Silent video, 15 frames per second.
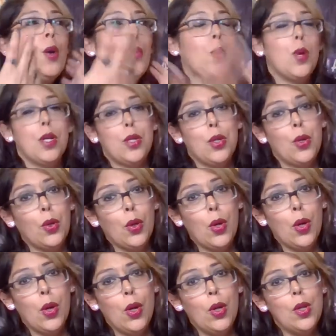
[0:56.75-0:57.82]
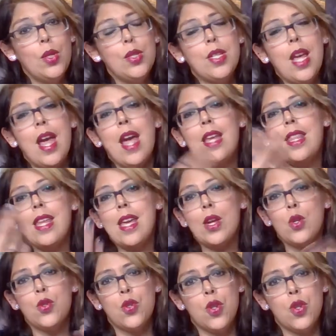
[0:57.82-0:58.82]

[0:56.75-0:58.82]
one of the girls, and they